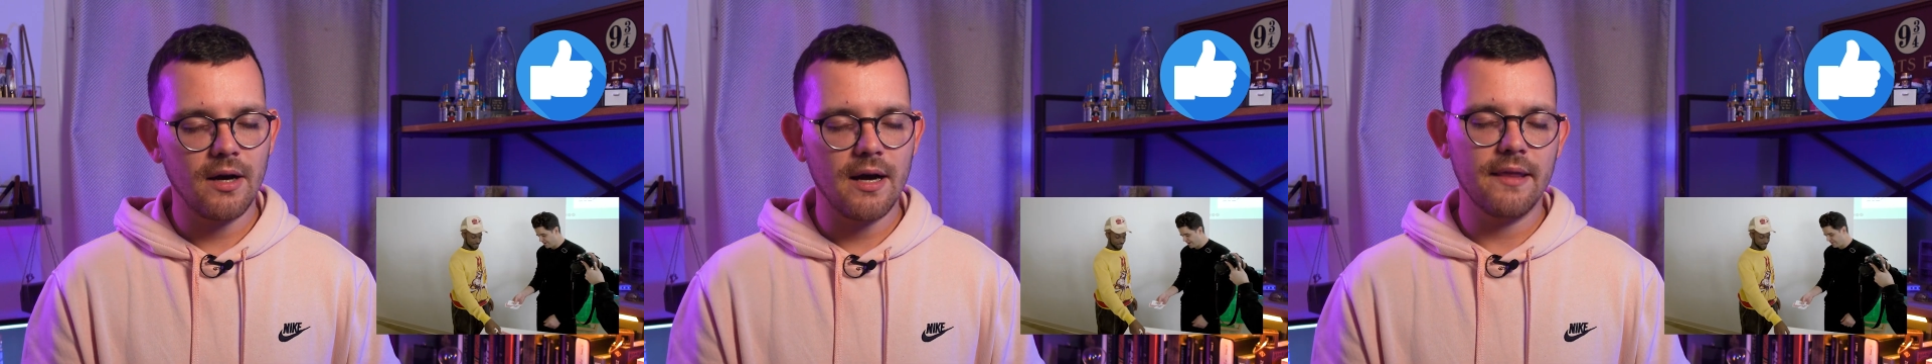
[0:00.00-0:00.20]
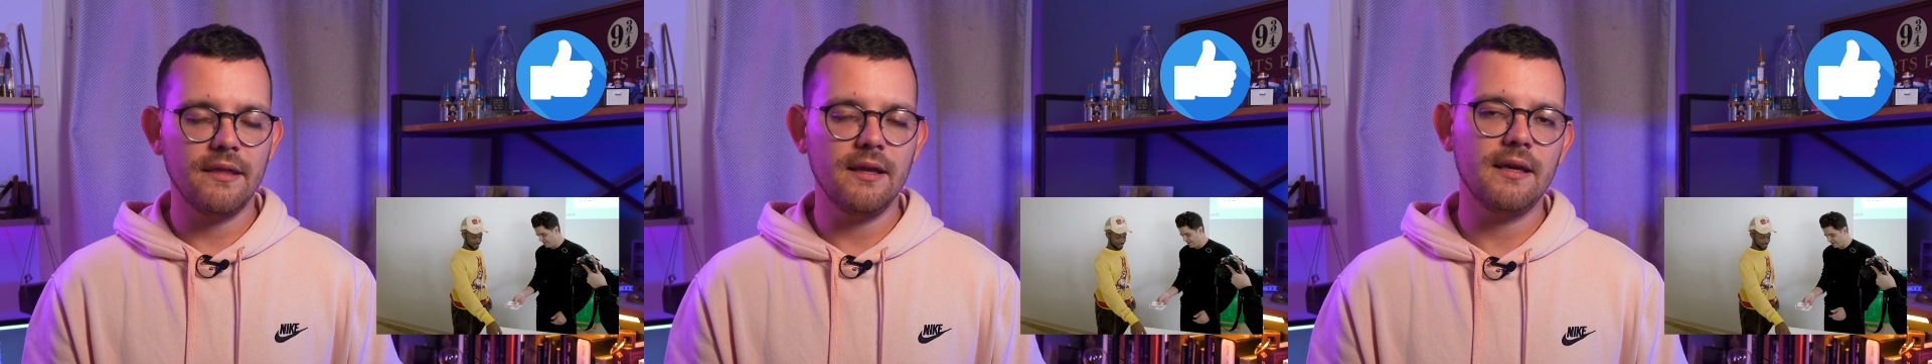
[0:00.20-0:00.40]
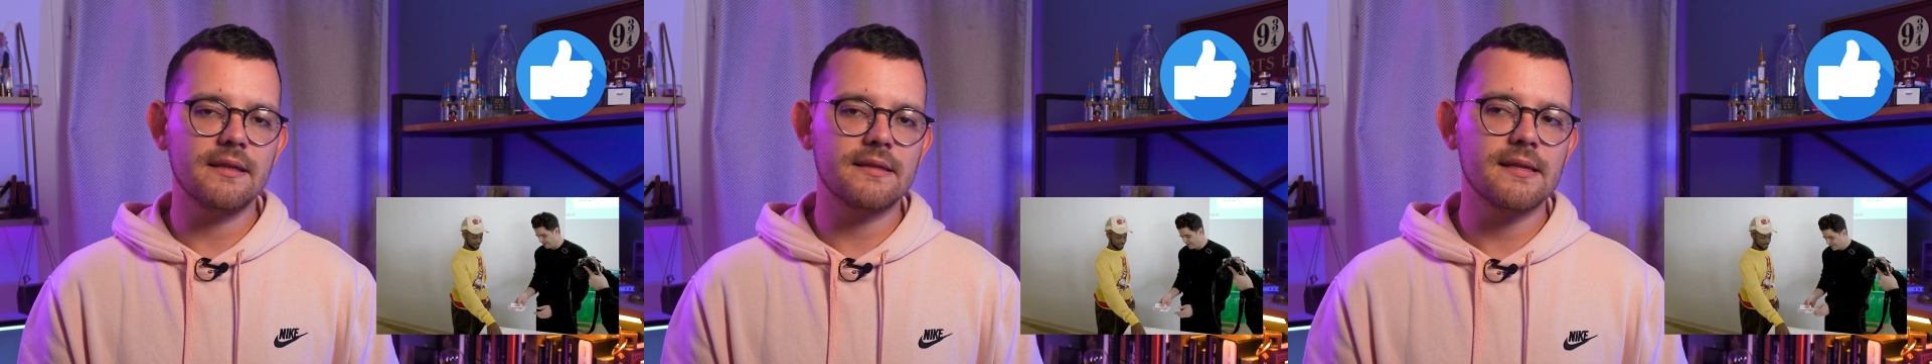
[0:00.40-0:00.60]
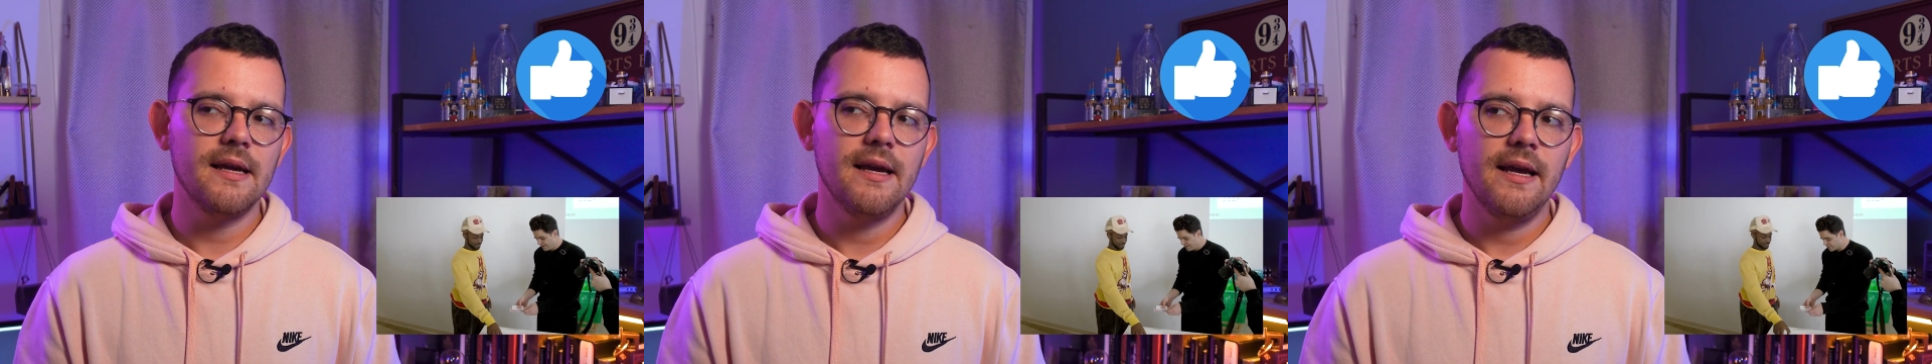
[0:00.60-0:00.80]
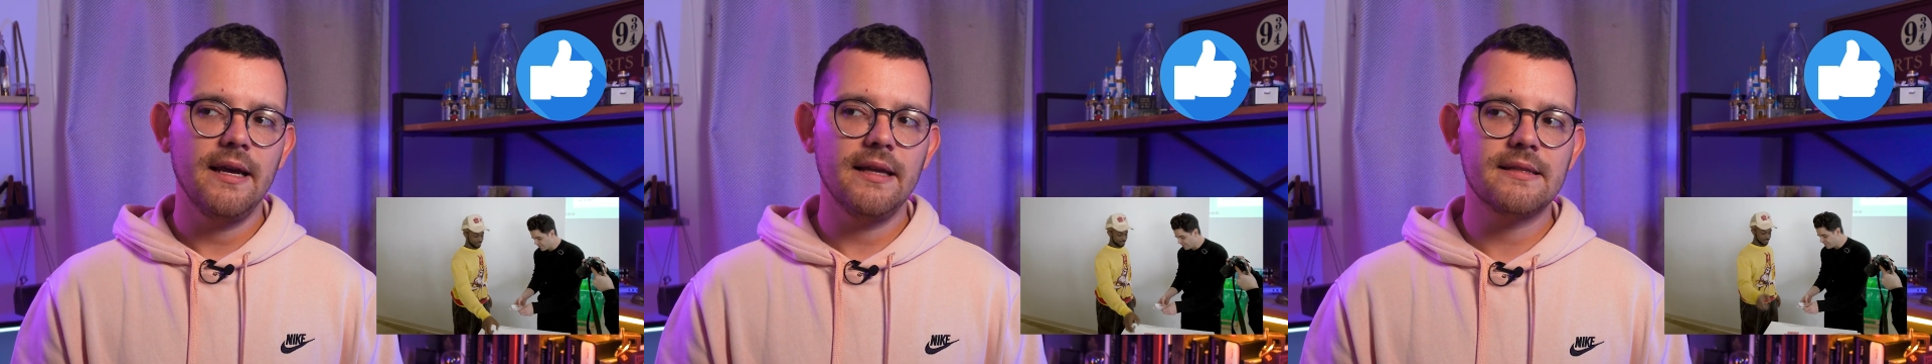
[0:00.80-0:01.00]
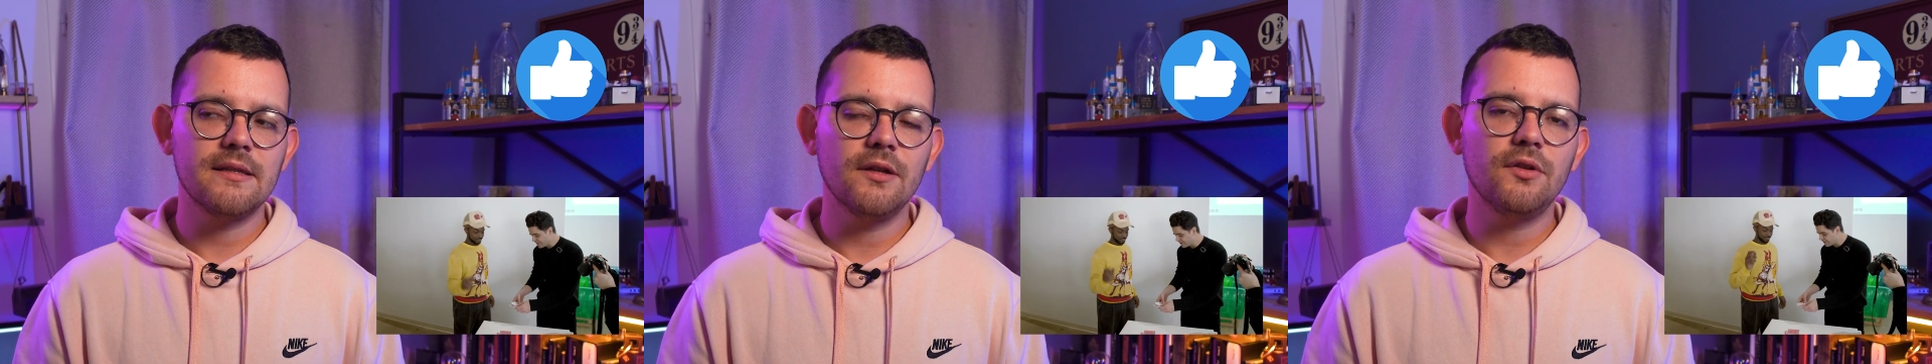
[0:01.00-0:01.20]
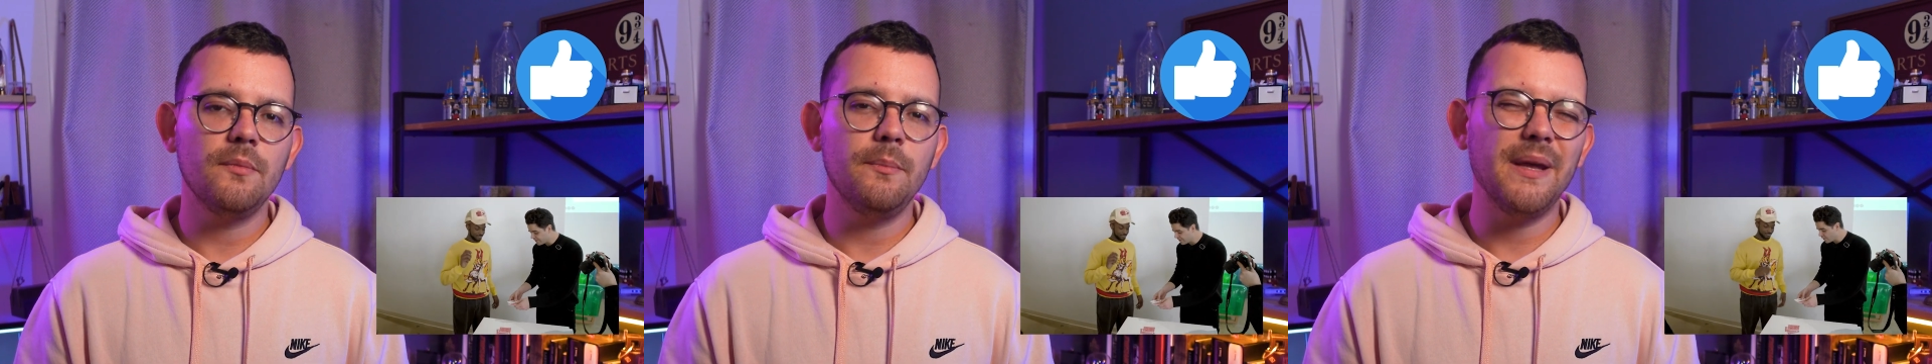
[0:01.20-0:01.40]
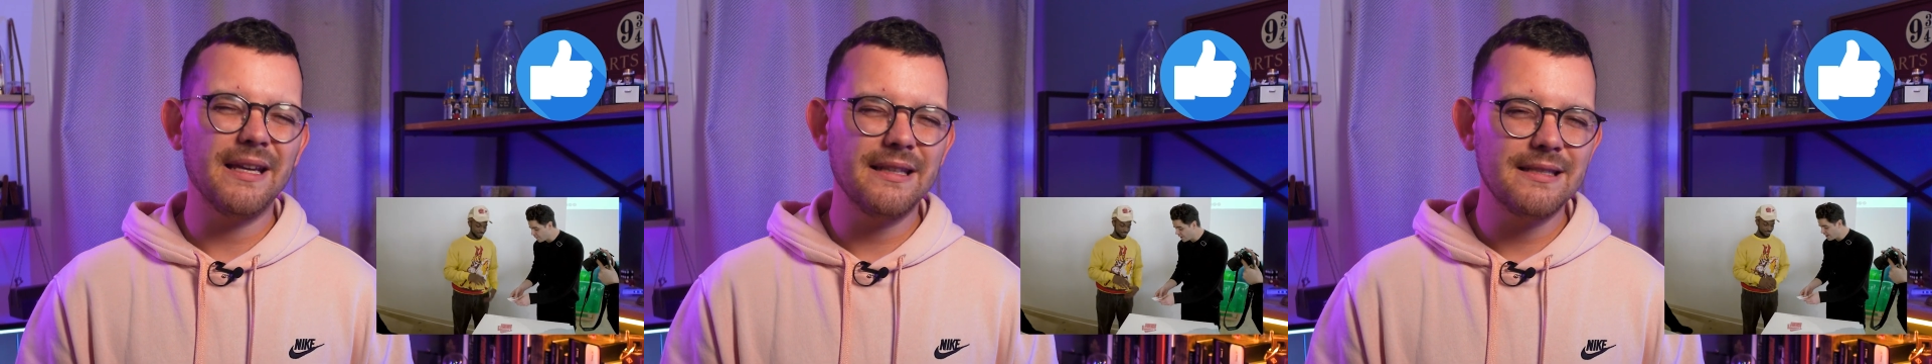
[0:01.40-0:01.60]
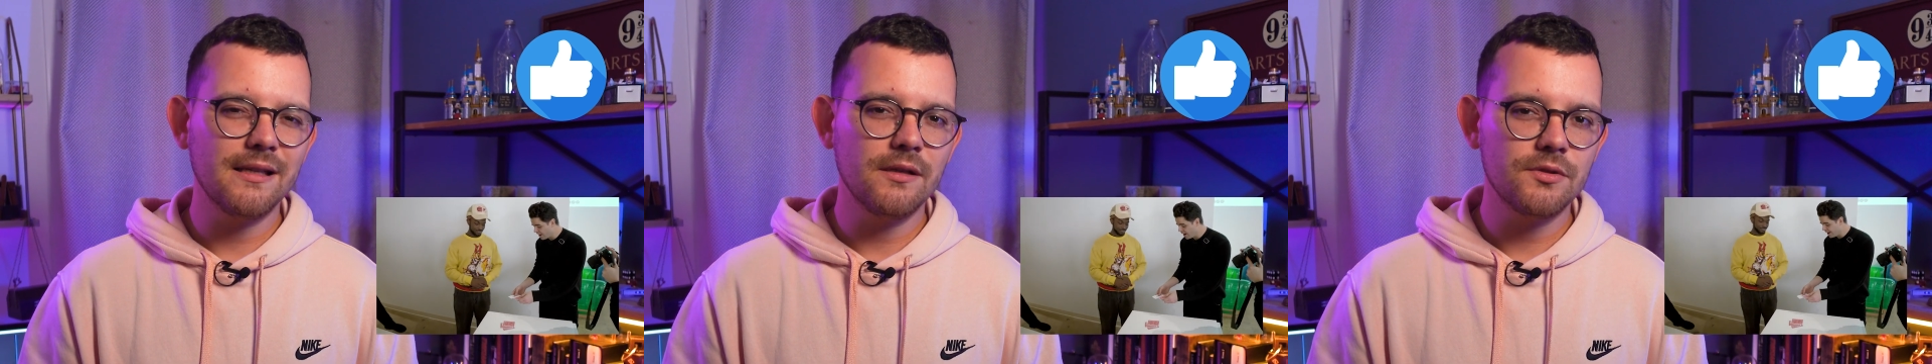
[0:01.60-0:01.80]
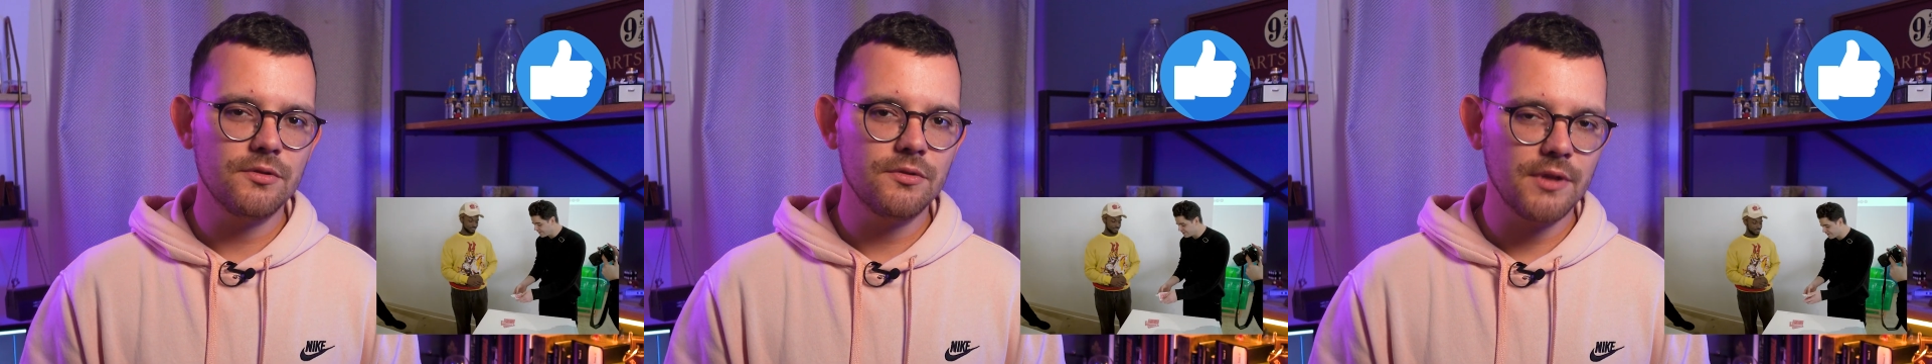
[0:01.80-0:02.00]
I think it's not a big
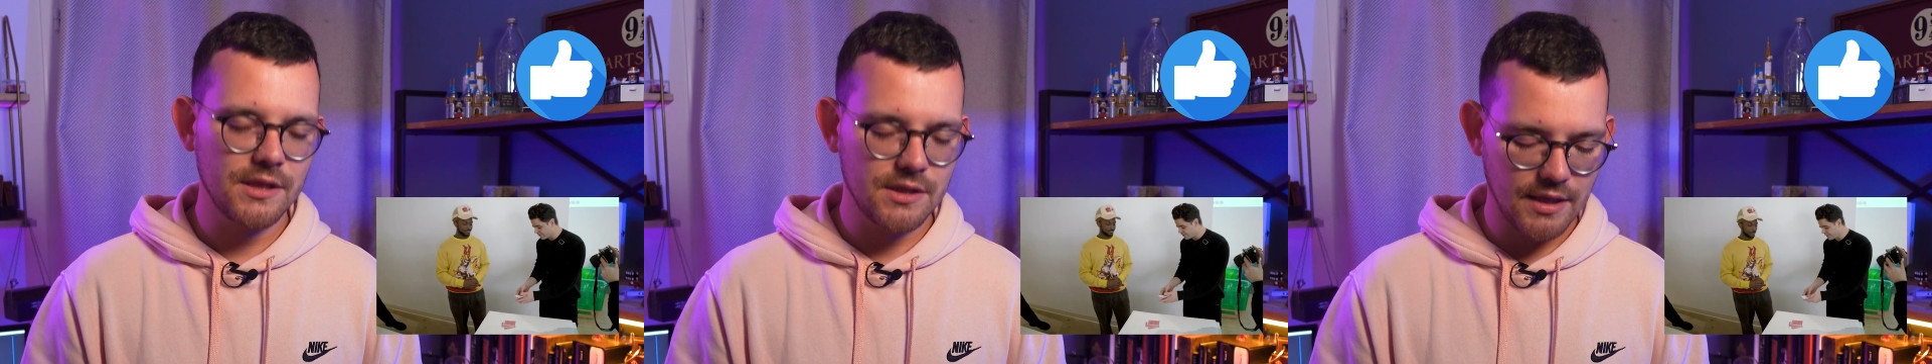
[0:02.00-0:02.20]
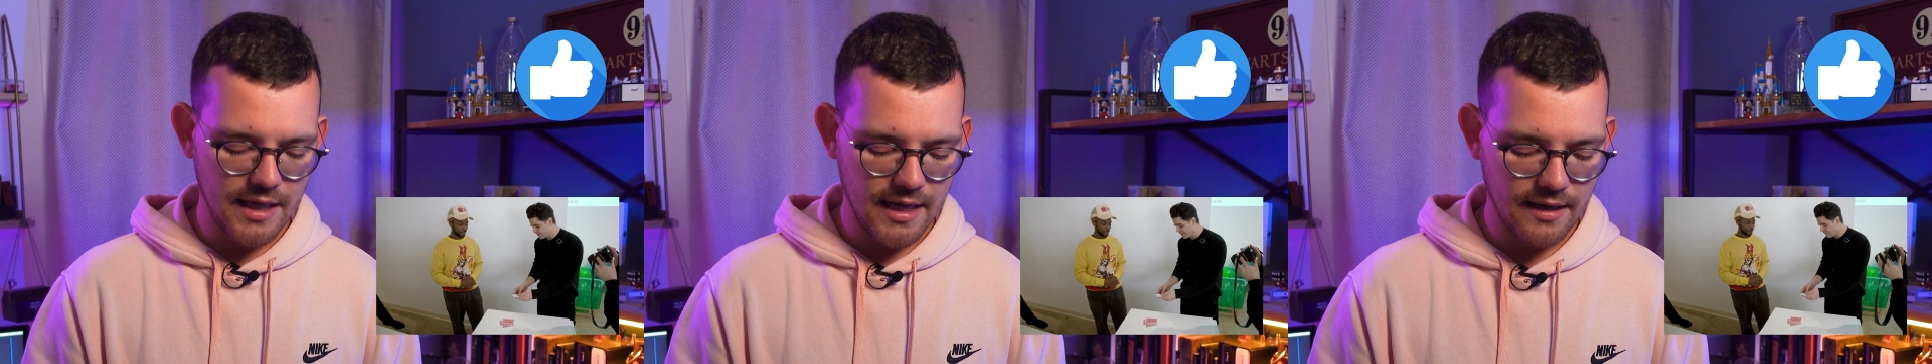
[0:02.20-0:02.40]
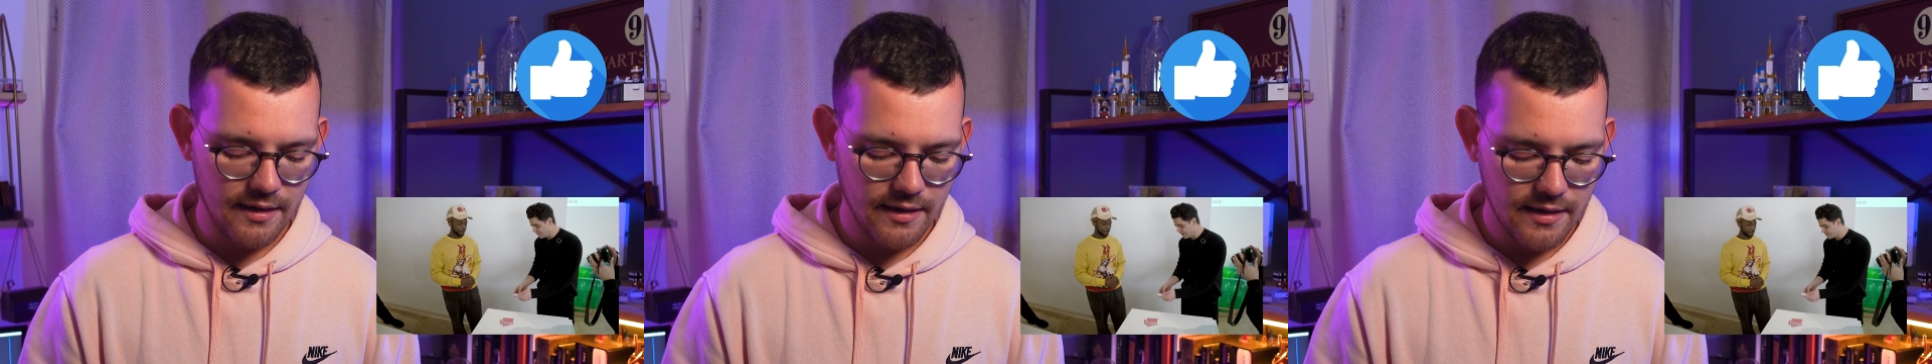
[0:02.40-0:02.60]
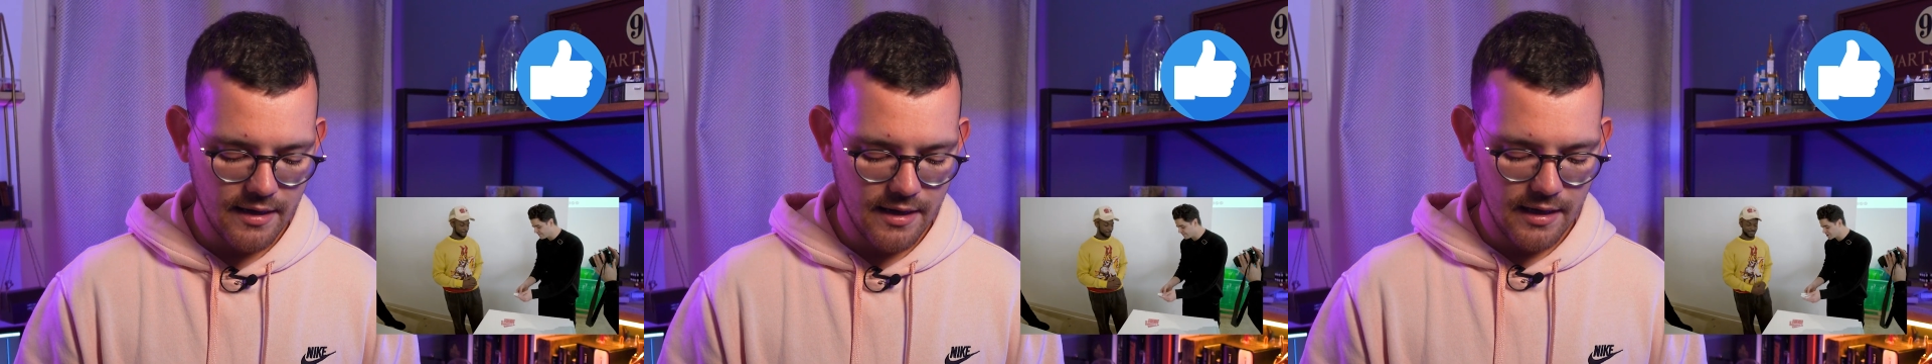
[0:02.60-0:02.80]
deal to do it again.